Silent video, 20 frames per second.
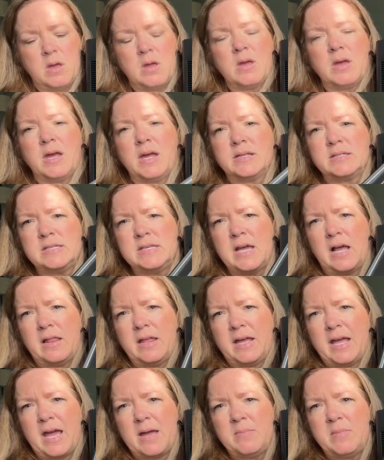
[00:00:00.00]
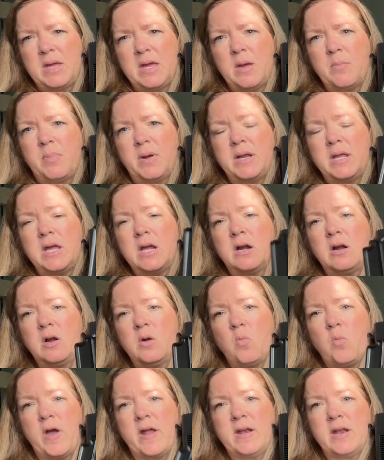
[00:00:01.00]
It's yelling at me, but here,
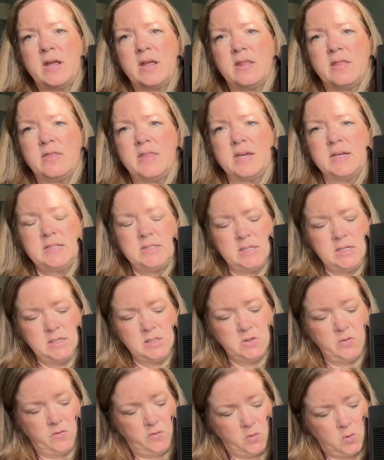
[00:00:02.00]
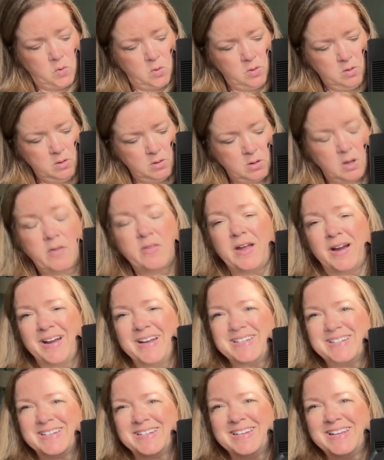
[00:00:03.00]
when this is full, oh, there,
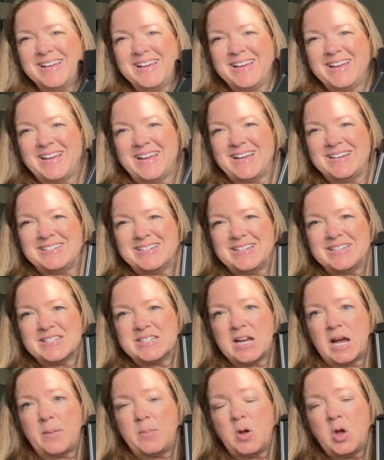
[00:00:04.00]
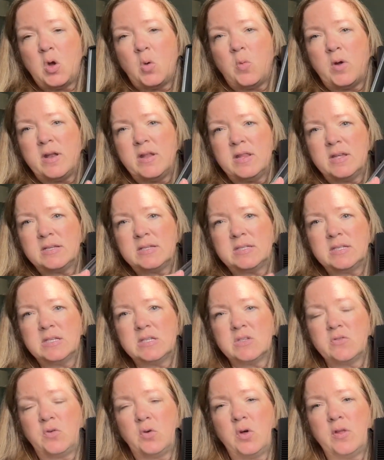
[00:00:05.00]
it did stop. When this
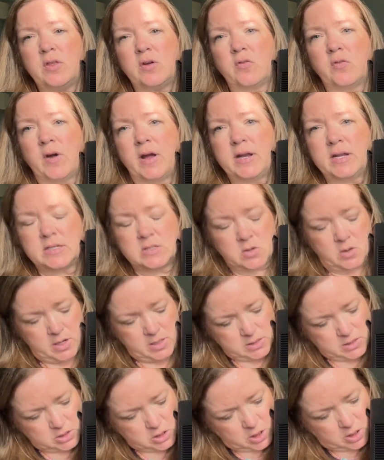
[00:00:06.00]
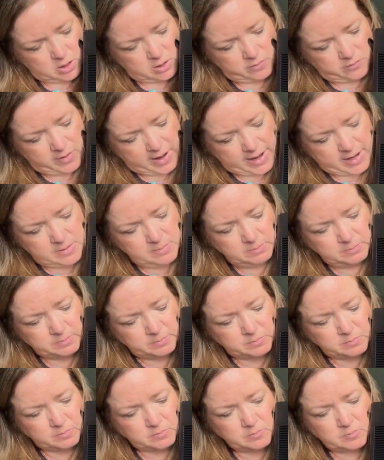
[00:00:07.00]
is full, the front is going to turn red,
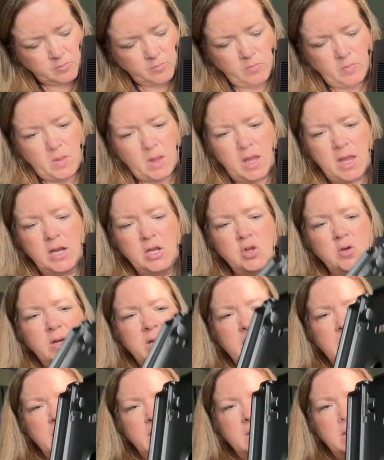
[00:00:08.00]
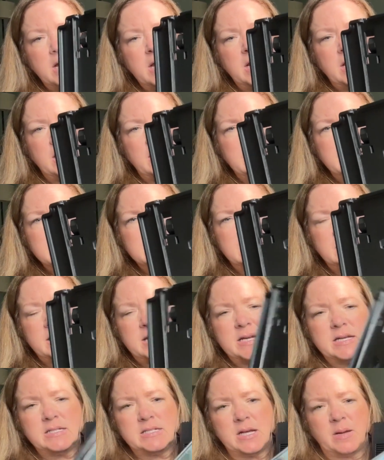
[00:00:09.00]
and you can
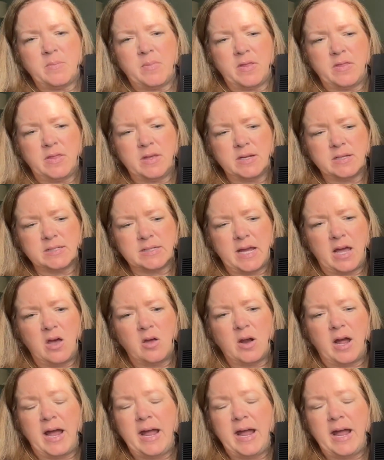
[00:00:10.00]
easily dump this out.